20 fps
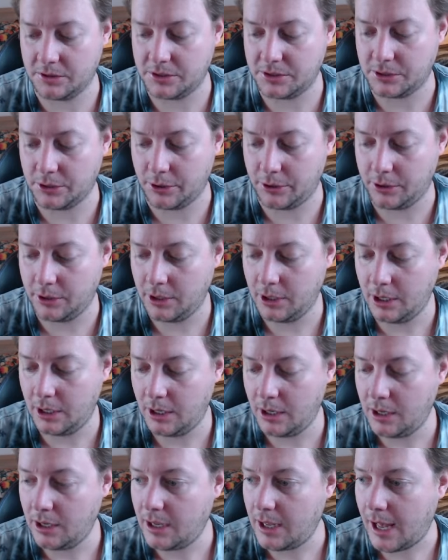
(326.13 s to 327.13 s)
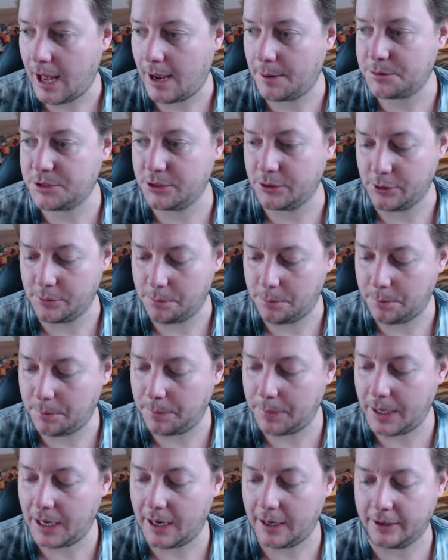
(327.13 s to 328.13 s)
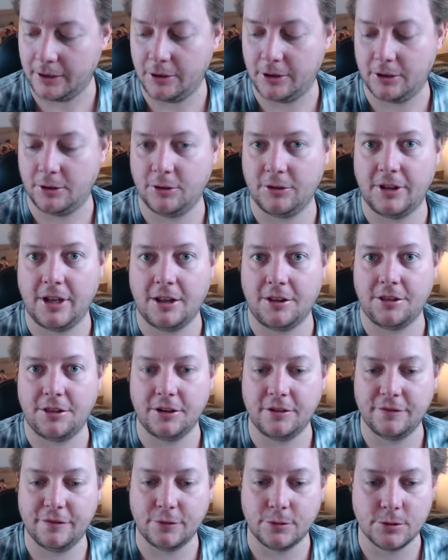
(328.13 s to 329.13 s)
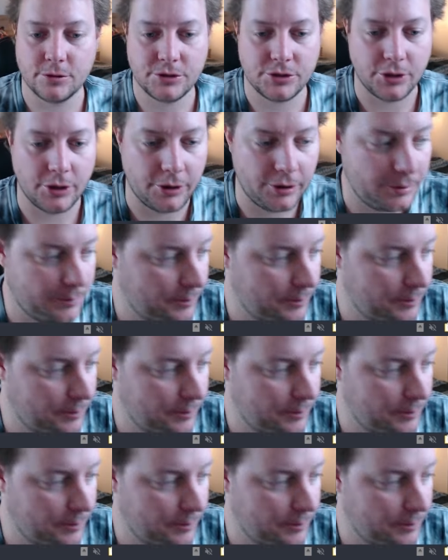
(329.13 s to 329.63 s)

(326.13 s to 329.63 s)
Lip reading: So absolute bargain I got that thing for. So